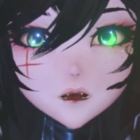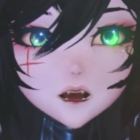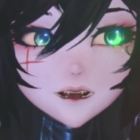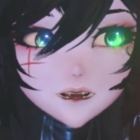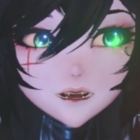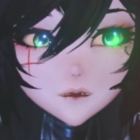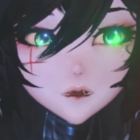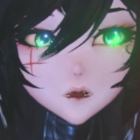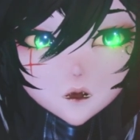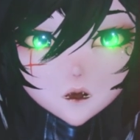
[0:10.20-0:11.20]
I didn't
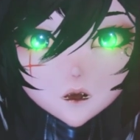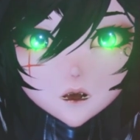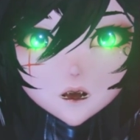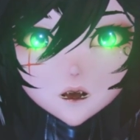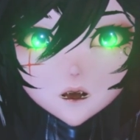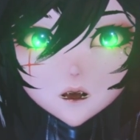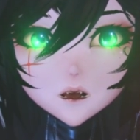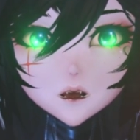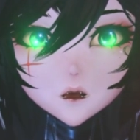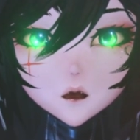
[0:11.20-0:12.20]
even
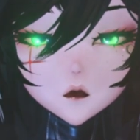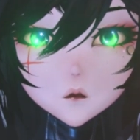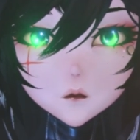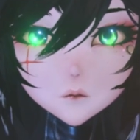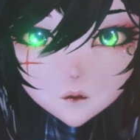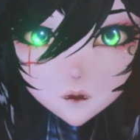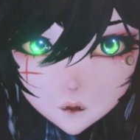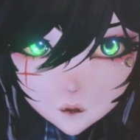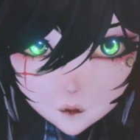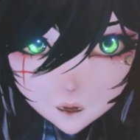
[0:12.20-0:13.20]
know it was
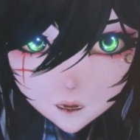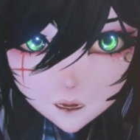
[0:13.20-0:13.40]
her.